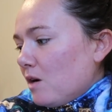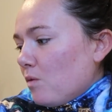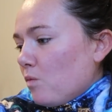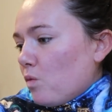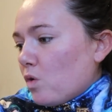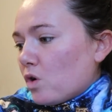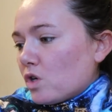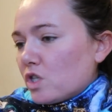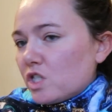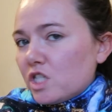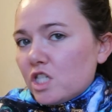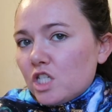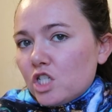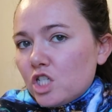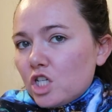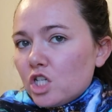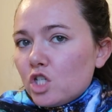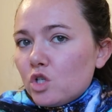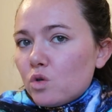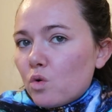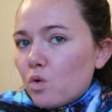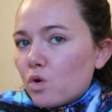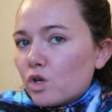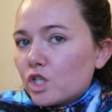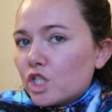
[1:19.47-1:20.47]
wanted to
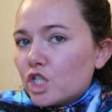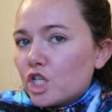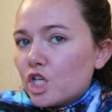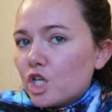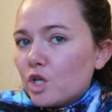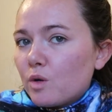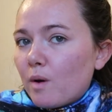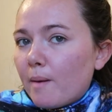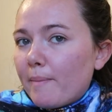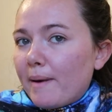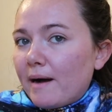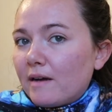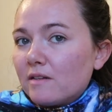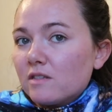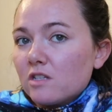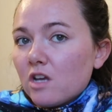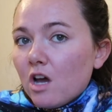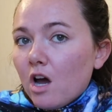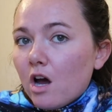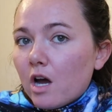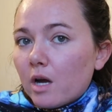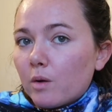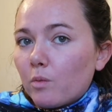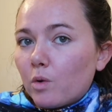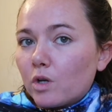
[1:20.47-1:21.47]
talk to you about a
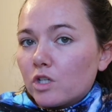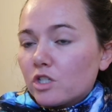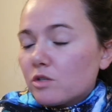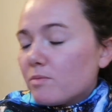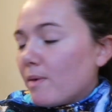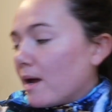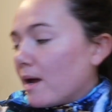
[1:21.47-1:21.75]
skirt I want to